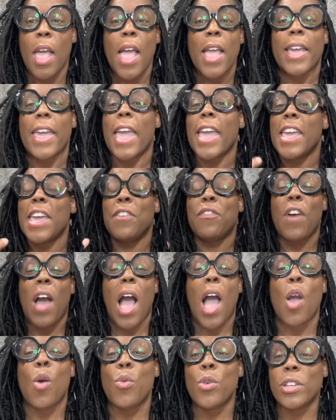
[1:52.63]
Okay, if
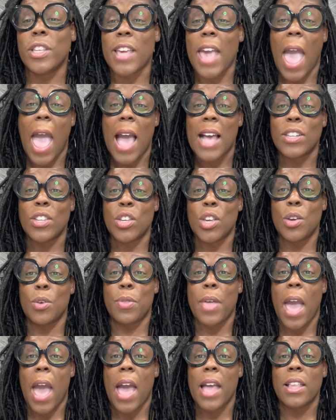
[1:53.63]
I were to ask you
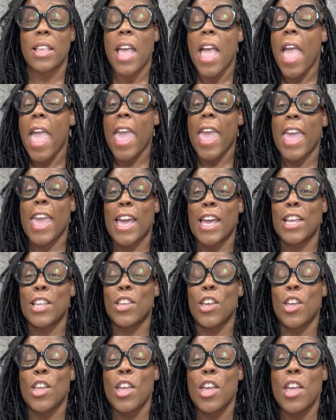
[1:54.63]
that
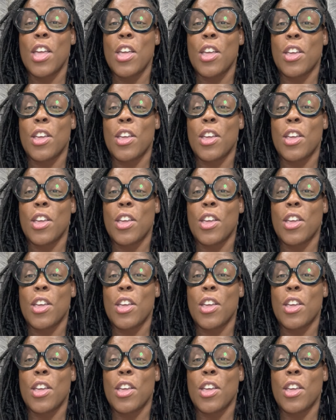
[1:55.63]
and